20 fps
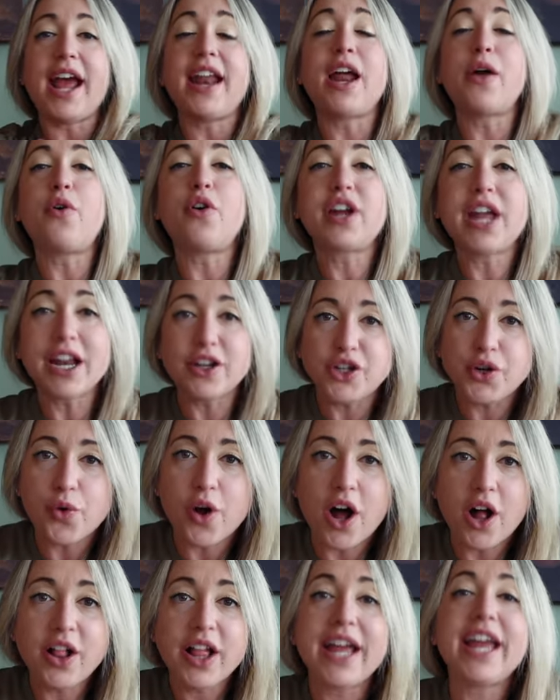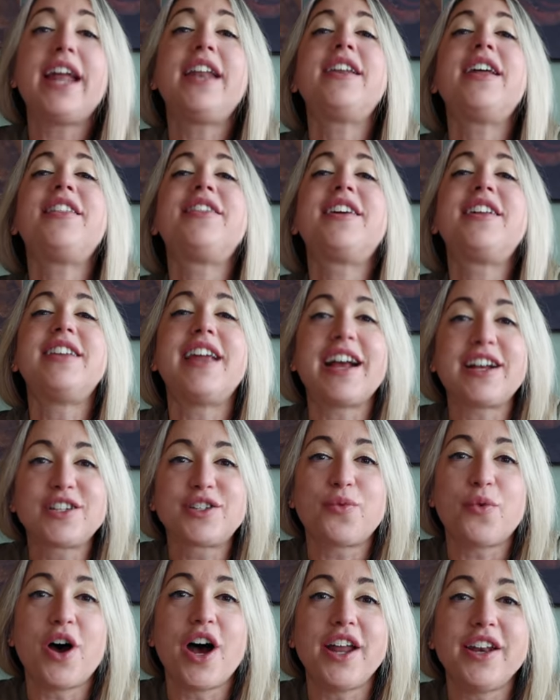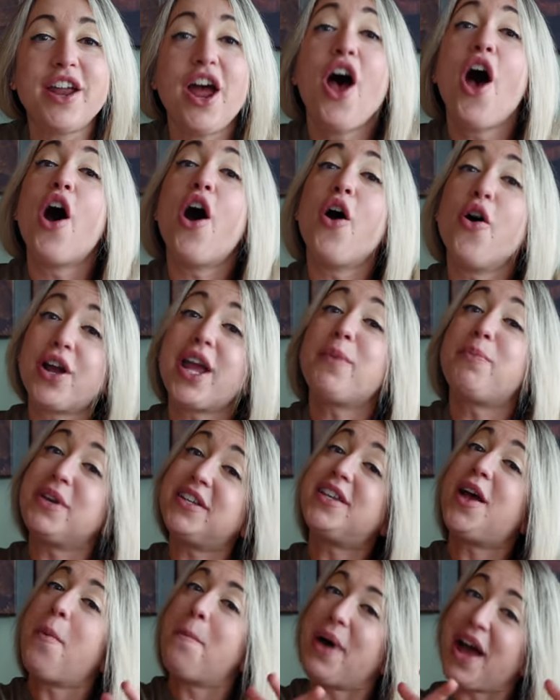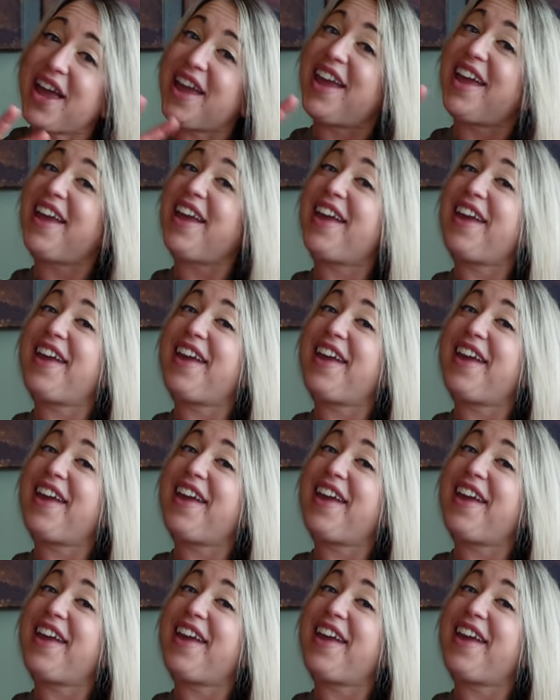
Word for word: and I will catch you all in the next one. Okay, peace out. Bye.